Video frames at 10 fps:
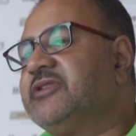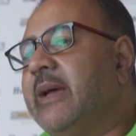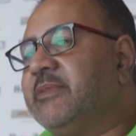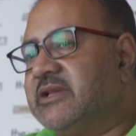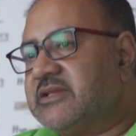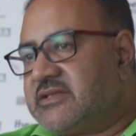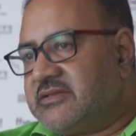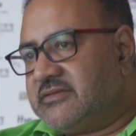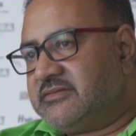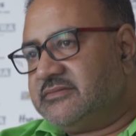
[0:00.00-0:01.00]
capitalist.
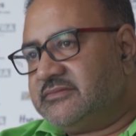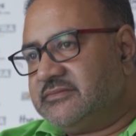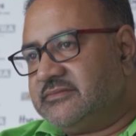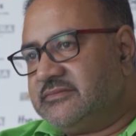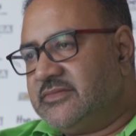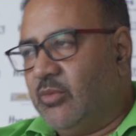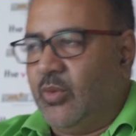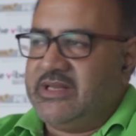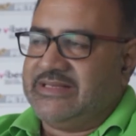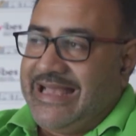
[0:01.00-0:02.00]

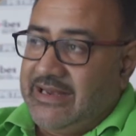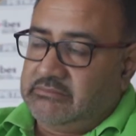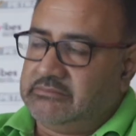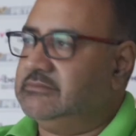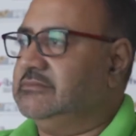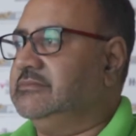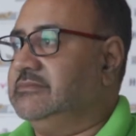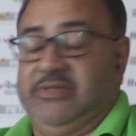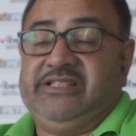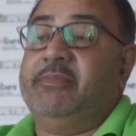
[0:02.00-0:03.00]
What is that?
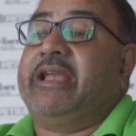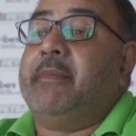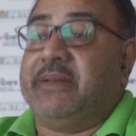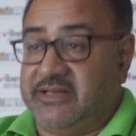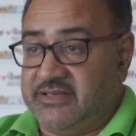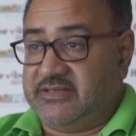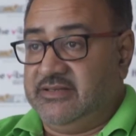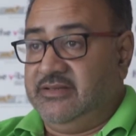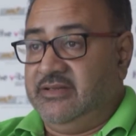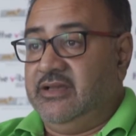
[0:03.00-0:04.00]
Means I'm a capitalist,
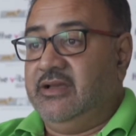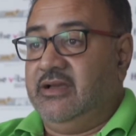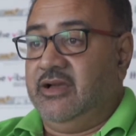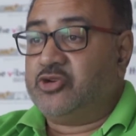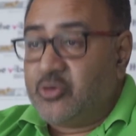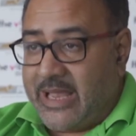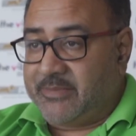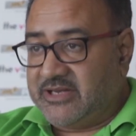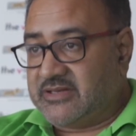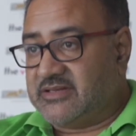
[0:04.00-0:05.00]
a true
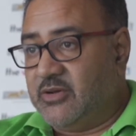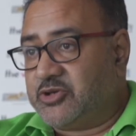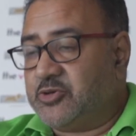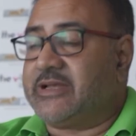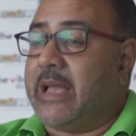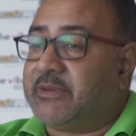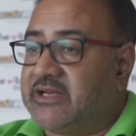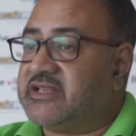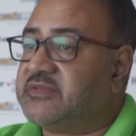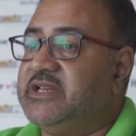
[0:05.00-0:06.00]
capitalist. Now, a true
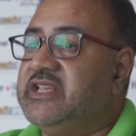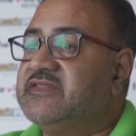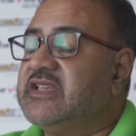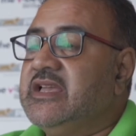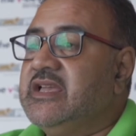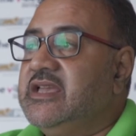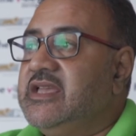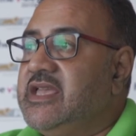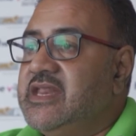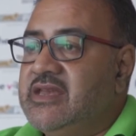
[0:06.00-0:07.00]
capitalist believes
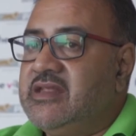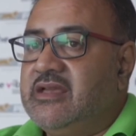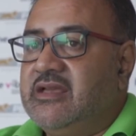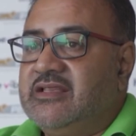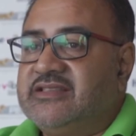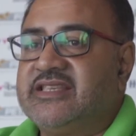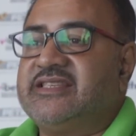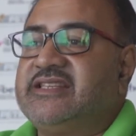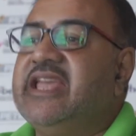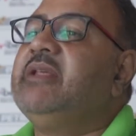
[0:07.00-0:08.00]
in
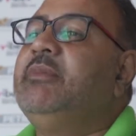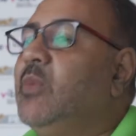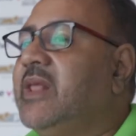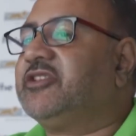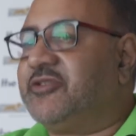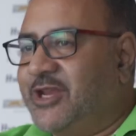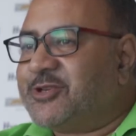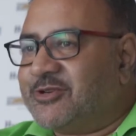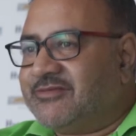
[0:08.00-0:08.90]
sustainable wealth creation.